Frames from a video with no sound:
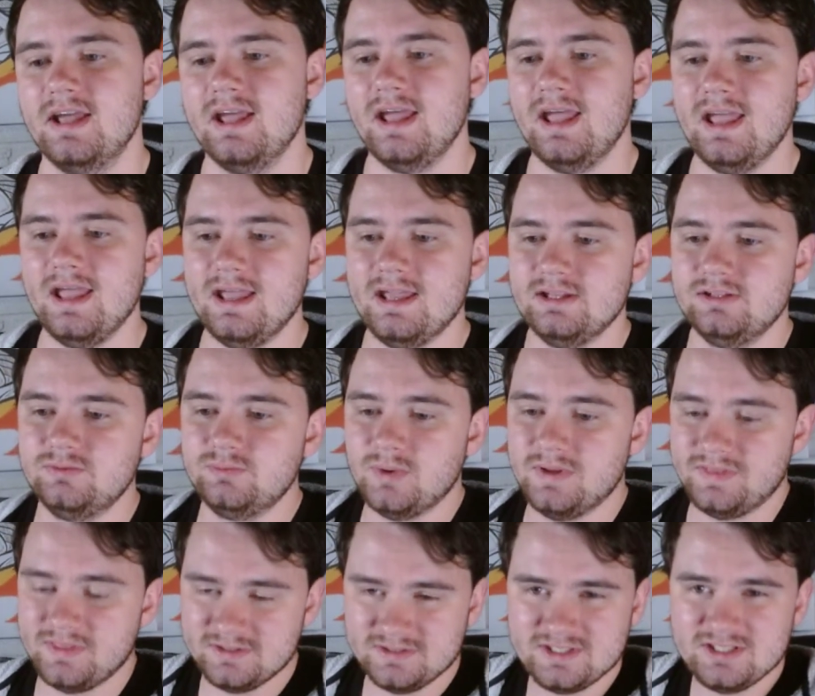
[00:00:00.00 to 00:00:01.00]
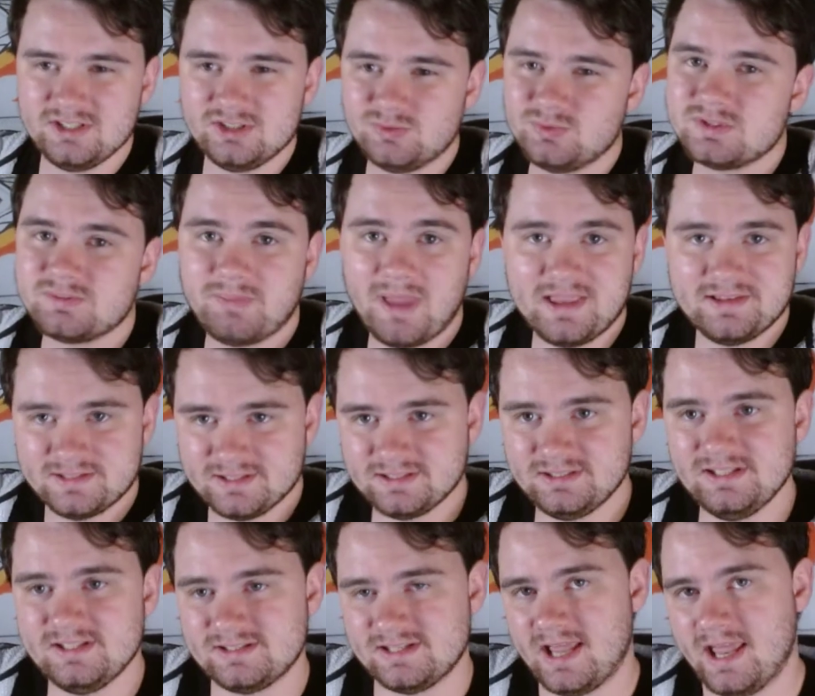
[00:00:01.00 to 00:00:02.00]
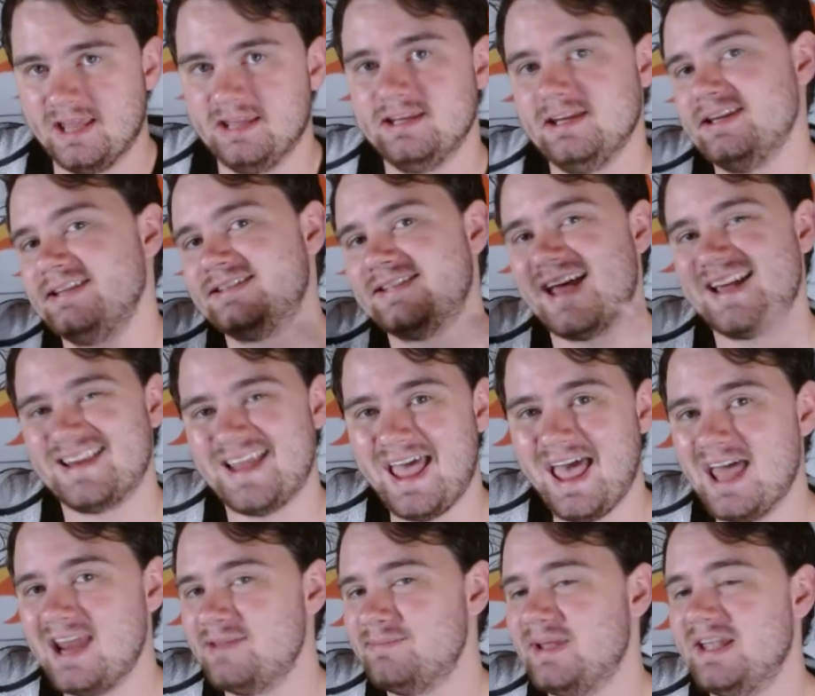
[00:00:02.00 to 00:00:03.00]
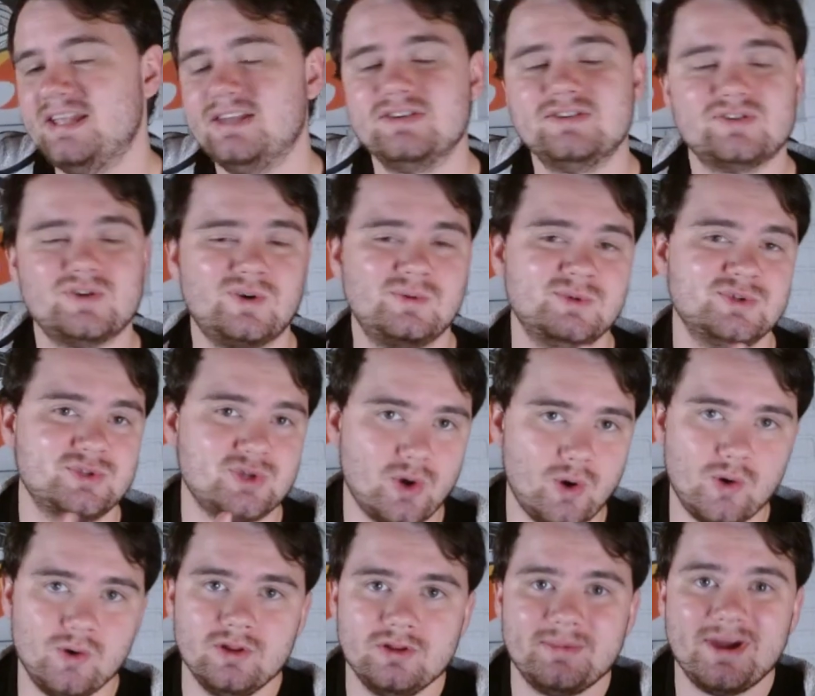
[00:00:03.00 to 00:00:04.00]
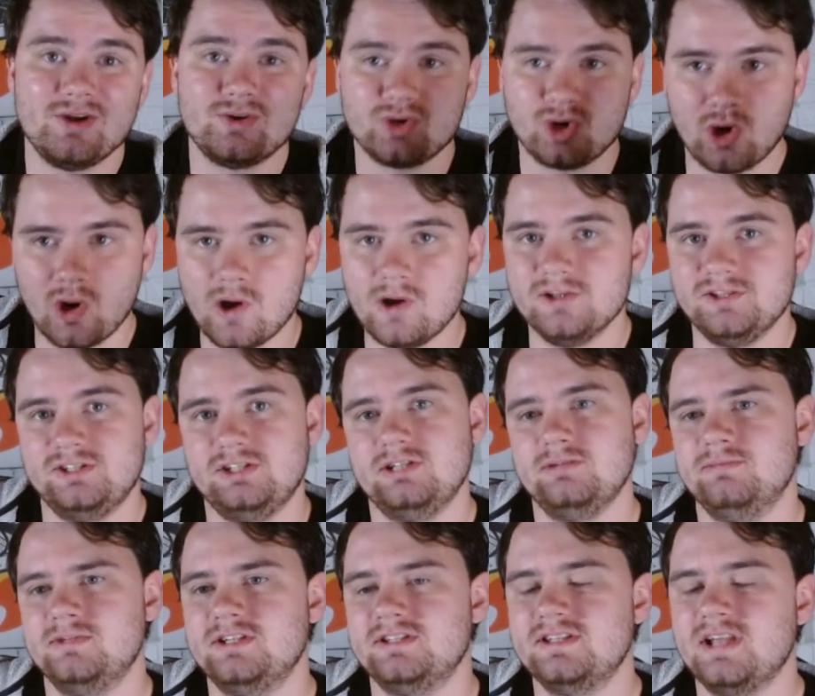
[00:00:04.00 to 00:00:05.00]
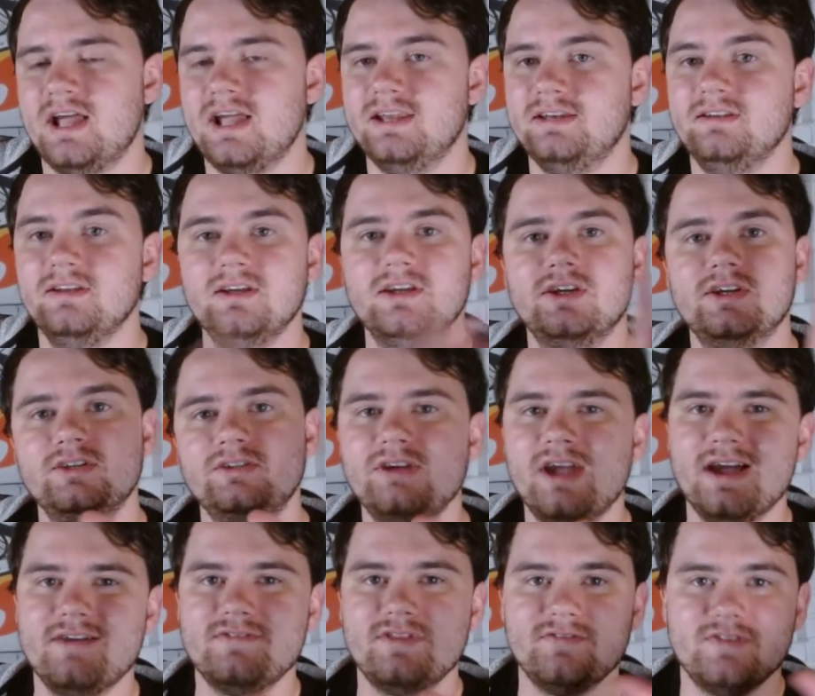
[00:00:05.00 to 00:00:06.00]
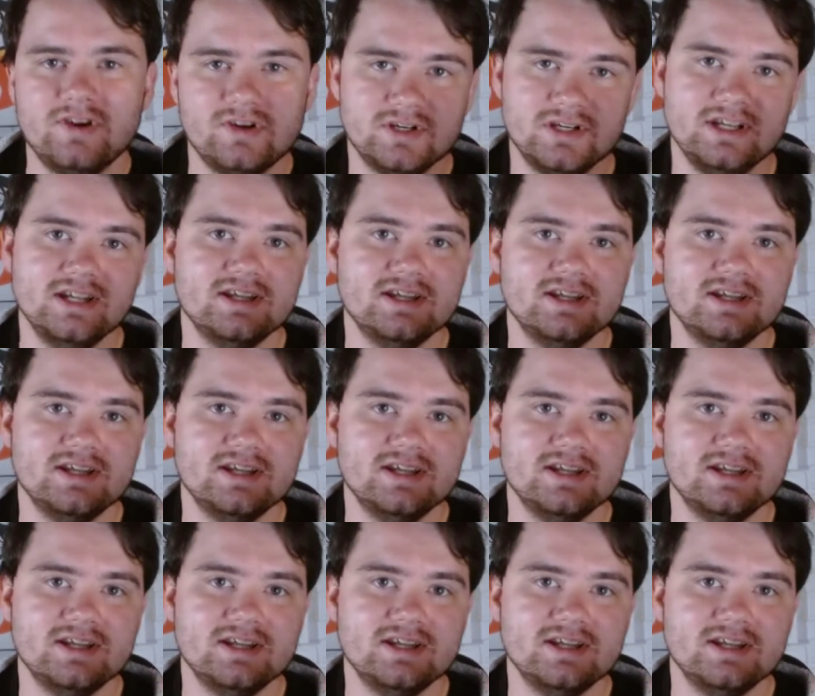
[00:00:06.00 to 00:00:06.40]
And what the teacher was basically saying is that anime is almost all about costume design. You have the very